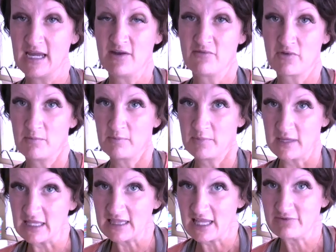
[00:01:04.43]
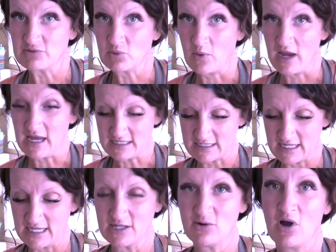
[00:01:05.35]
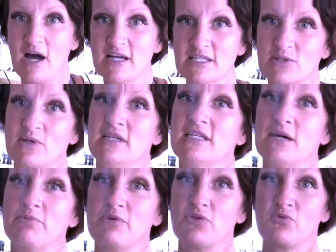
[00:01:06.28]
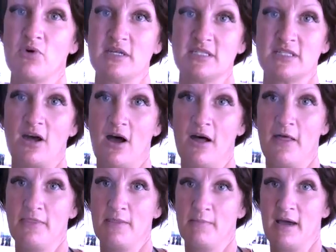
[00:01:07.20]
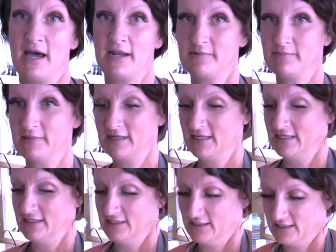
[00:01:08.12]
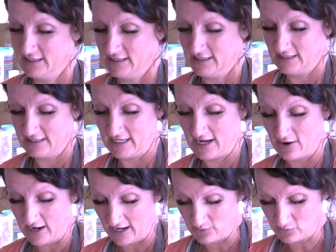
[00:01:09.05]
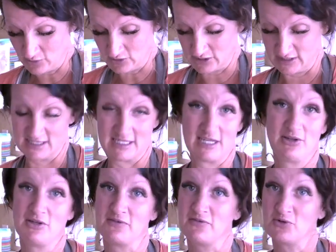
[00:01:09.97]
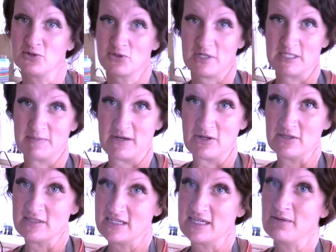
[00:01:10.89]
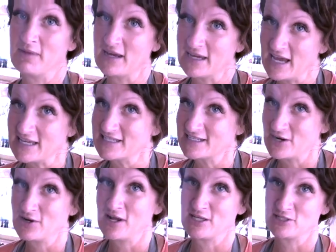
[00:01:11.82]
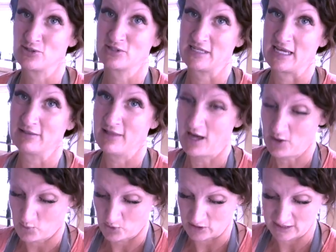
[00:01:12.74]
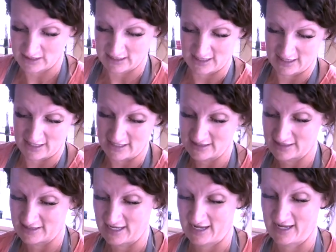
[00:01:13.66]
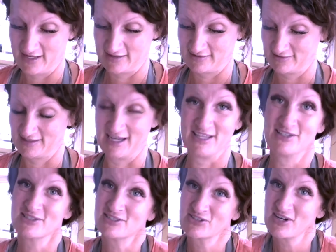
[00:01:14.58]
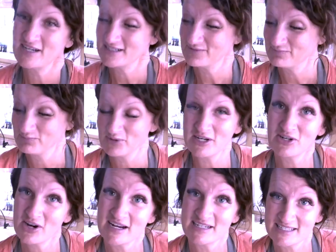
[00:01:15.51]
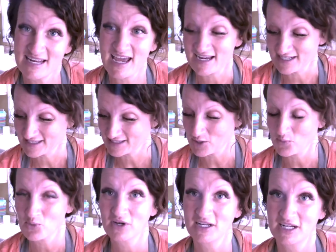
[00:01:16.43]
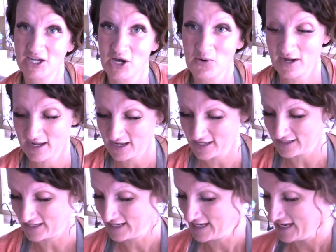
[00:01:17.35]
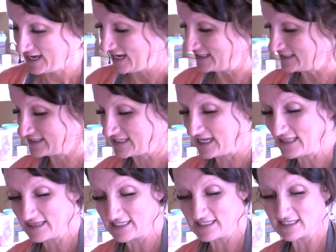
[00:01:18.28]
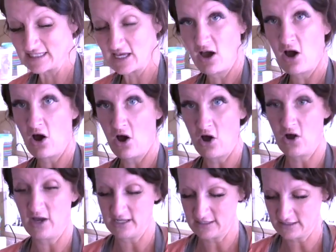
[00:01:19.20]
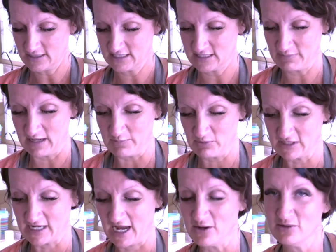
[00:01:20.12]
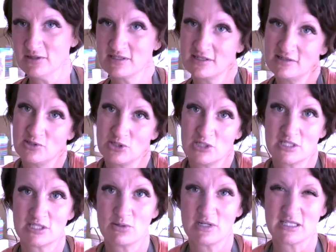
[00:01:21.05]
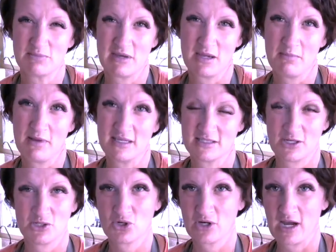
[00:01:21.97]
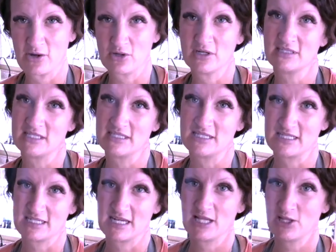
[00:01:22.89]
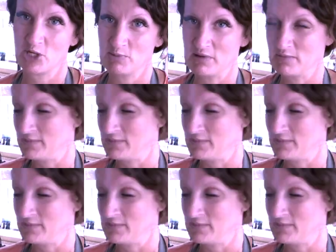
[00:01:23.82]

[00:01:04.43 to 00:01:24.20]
from being left wet, and it'll also end up with rust on the bottom. Now I will just tell you in full transparency, my cast iron has looked a lot worse than this, and it looks great, pretty great today. So we're gonna go ahead and set this on some paper towels just so it doesn't make a mess on your counter, because this does get a little bit